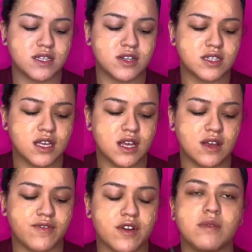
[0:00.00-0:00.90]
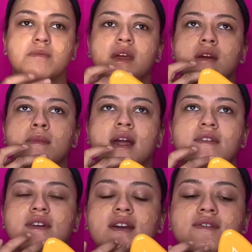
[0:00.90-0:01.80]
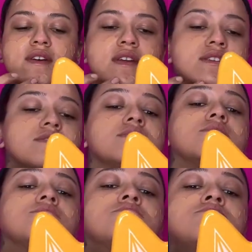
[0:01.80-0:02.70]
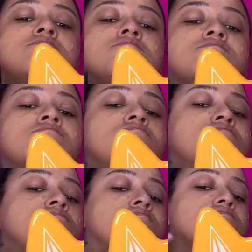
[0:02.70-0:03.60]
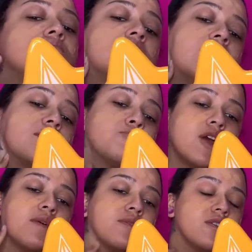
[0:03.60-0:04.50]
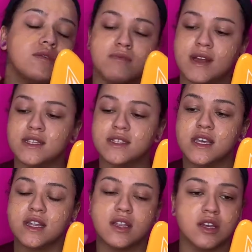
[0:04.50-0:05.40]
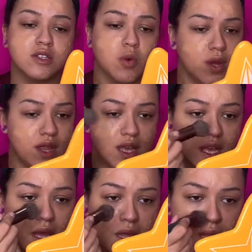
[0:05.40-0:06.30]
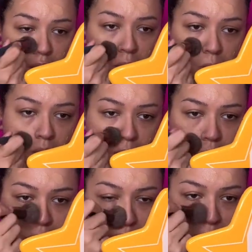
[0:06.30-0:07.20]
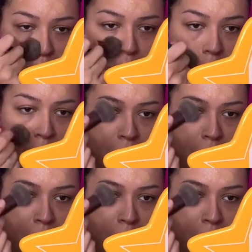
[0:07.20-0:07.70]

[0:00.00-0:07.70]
seriously, for being a mattifying foundation and primer, my skin looks oily, like an oil grease ball.